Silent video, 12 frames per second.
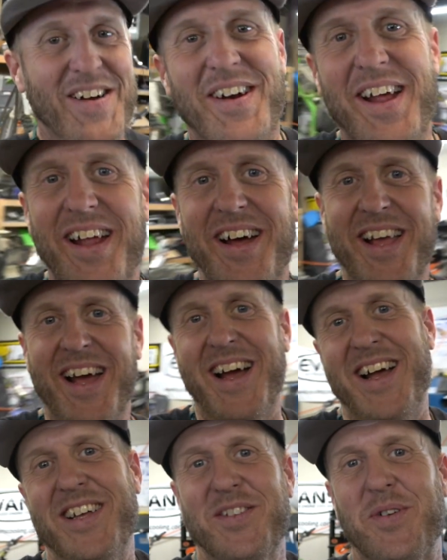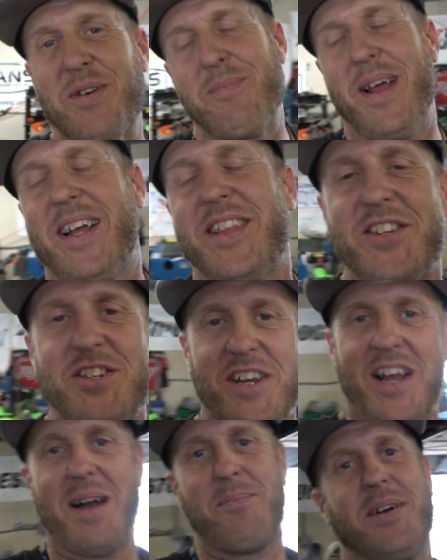Right on, guys. We are back at the
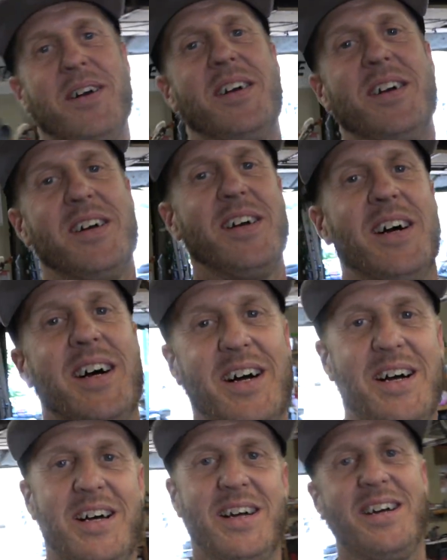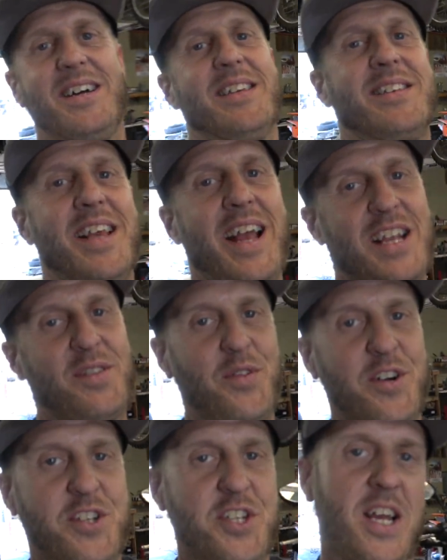shop. Zach's
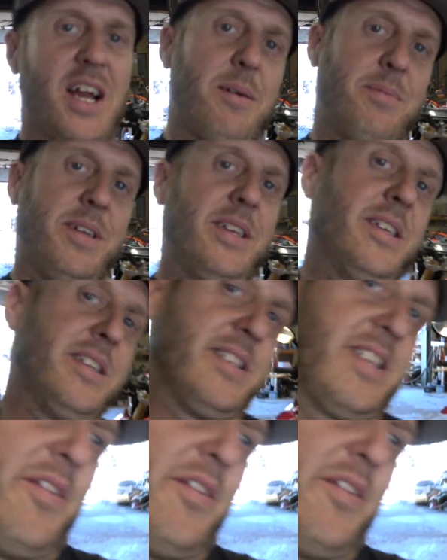first job is